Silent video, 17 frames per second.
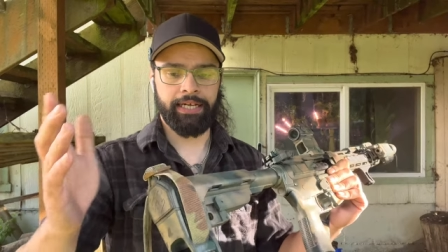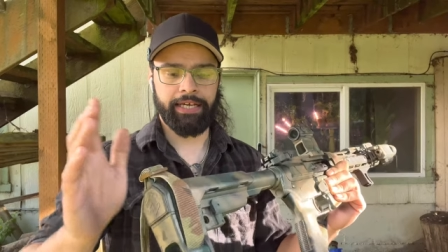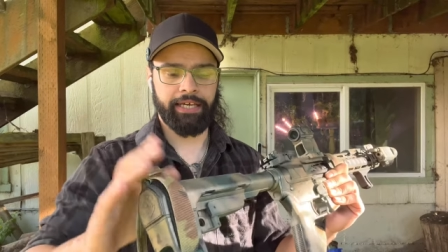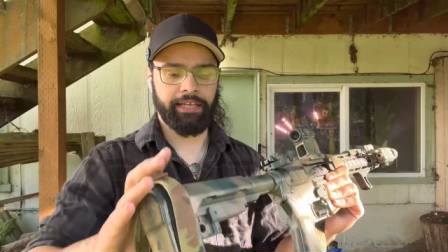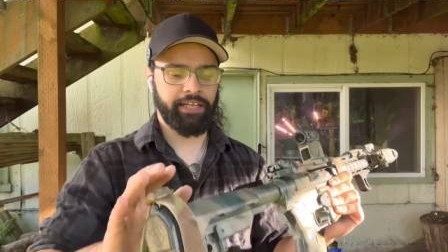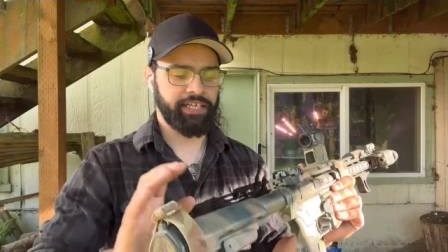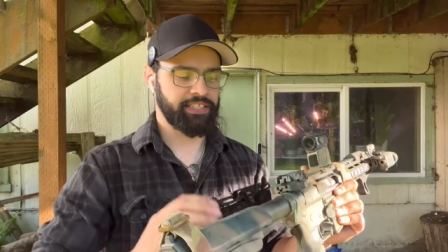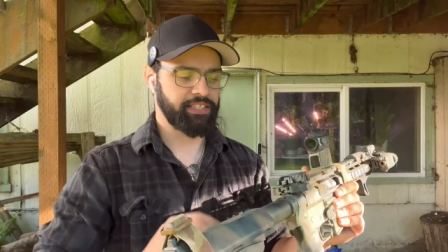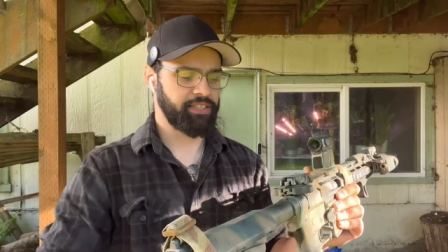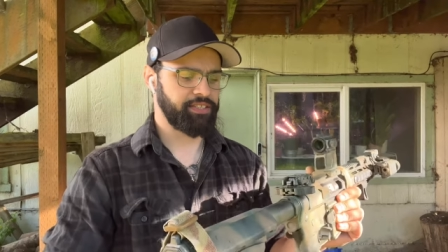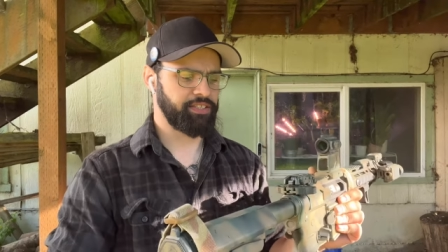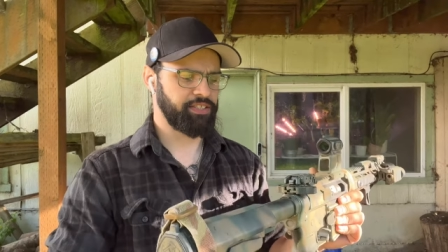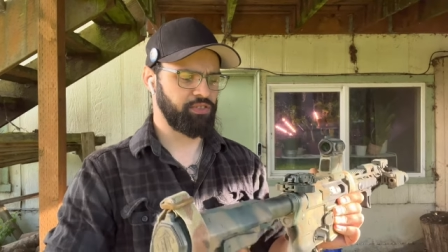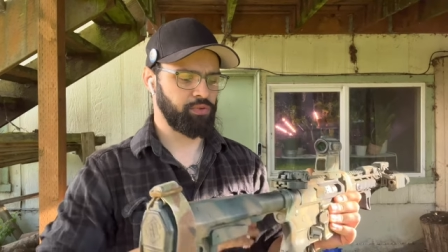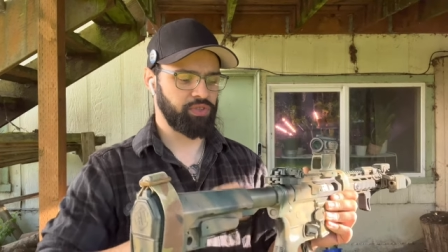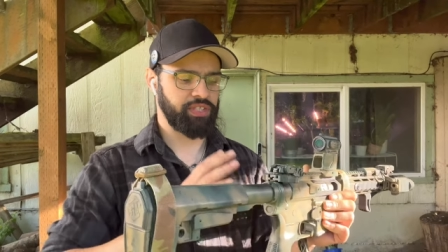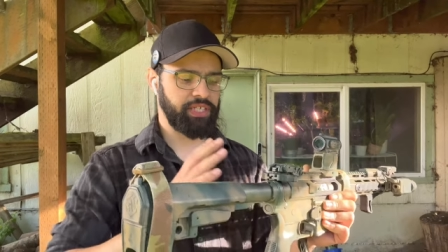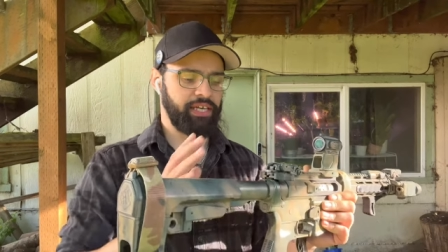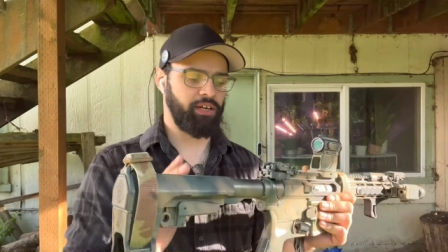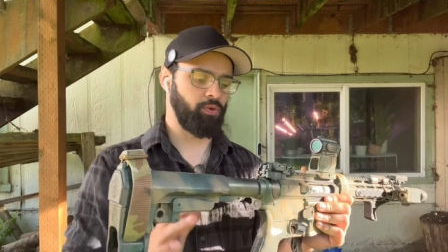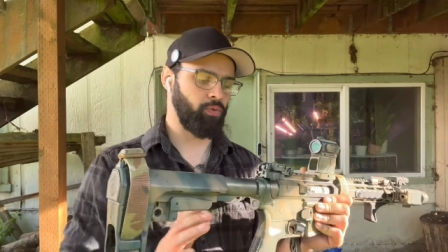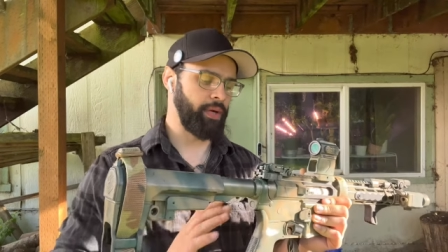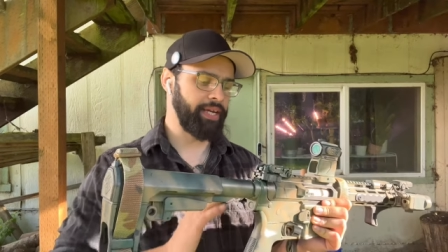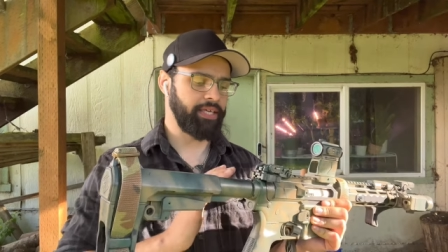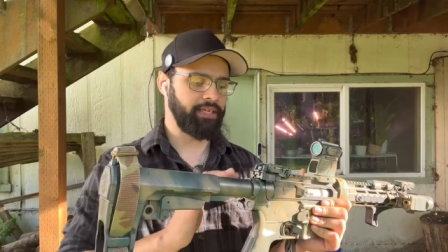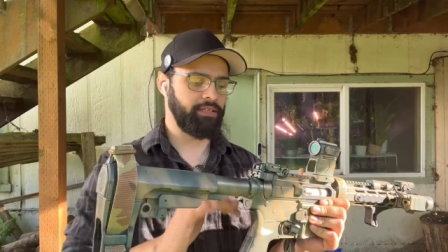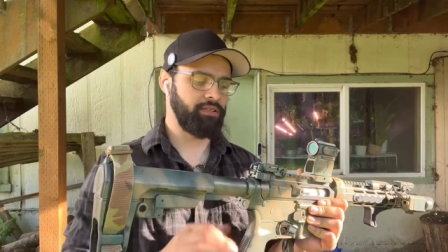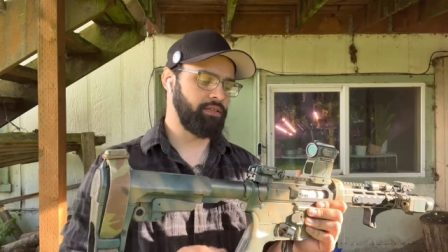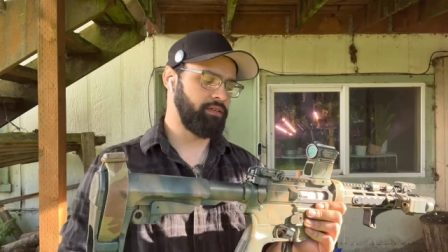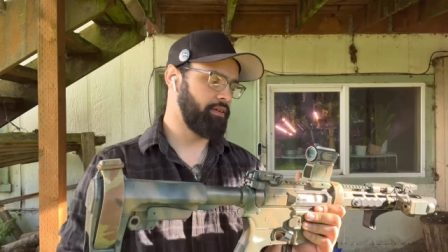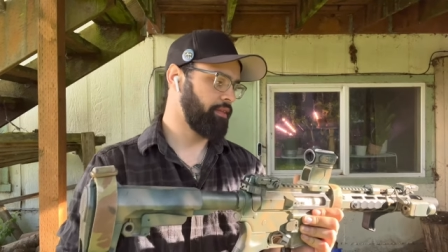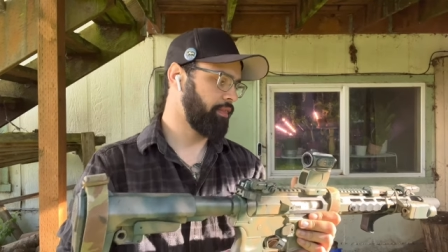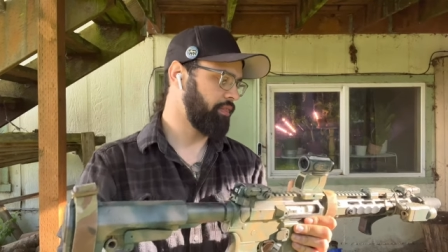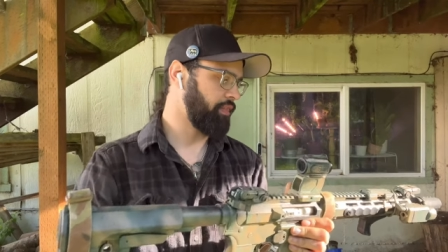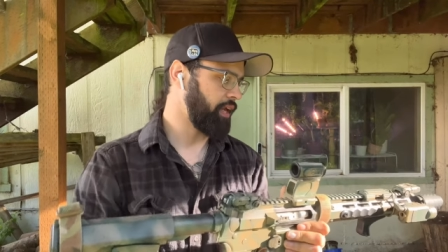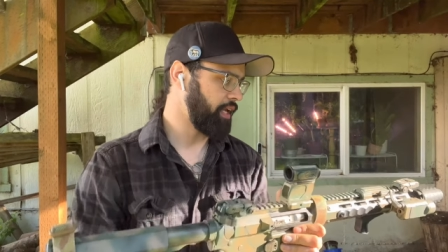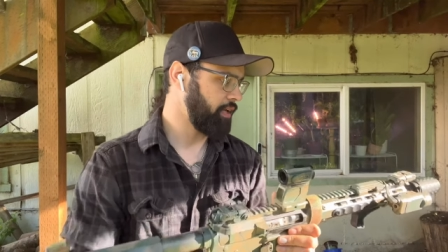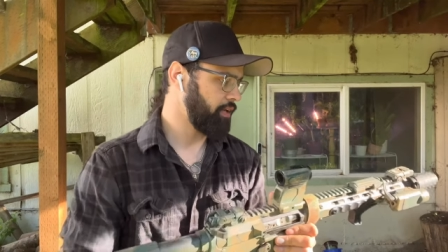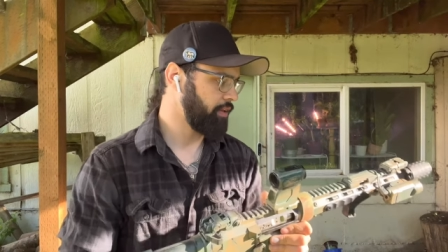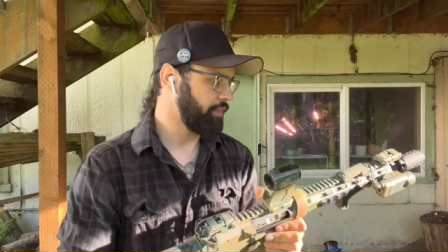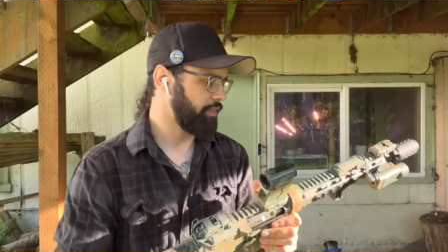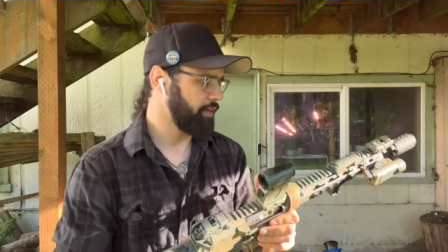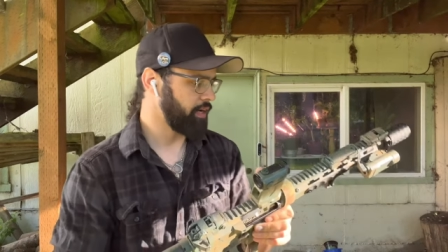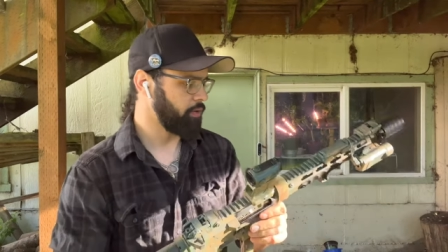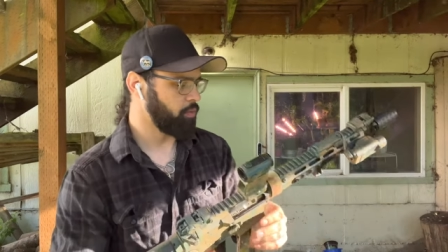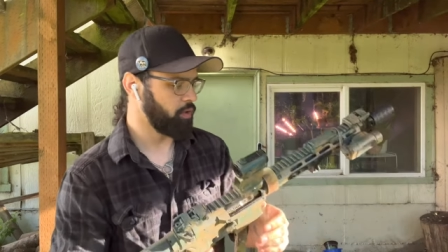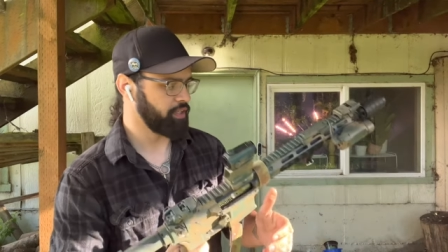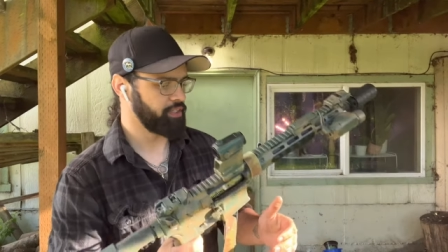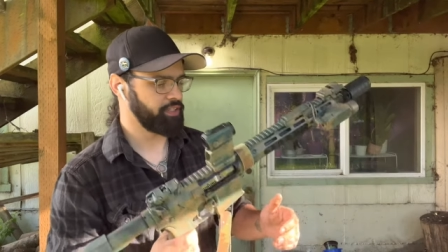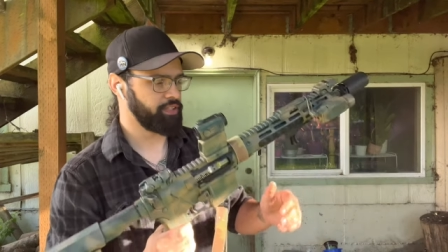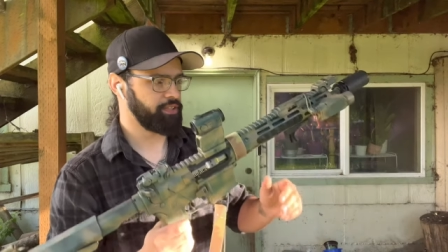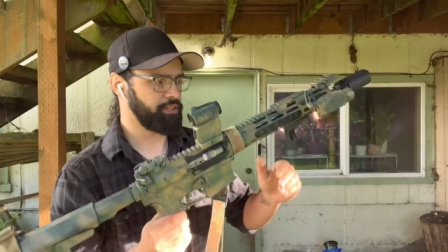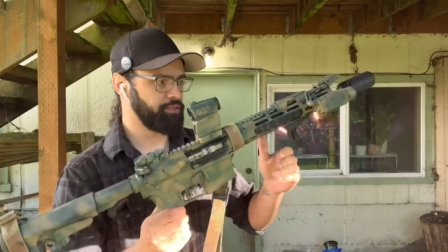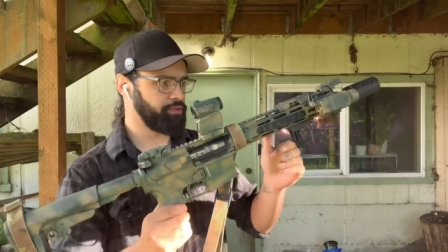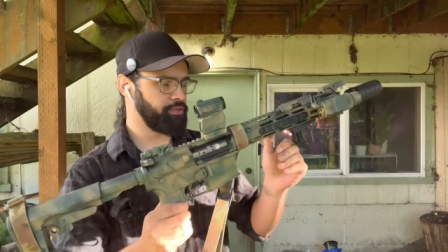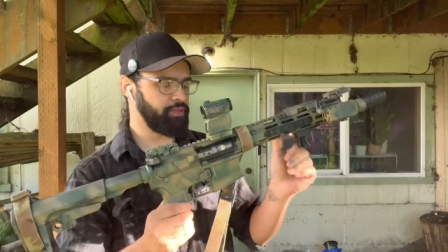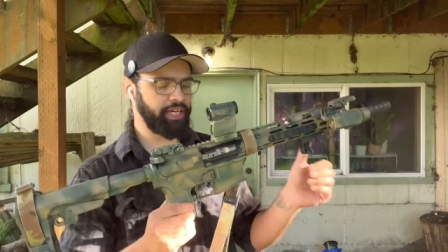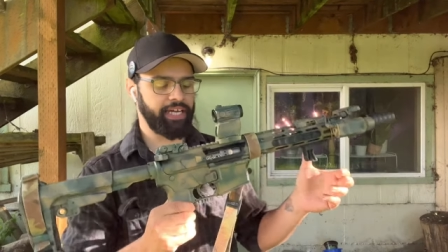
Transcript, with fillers: And that's because this was a recce thing that I wanted to do.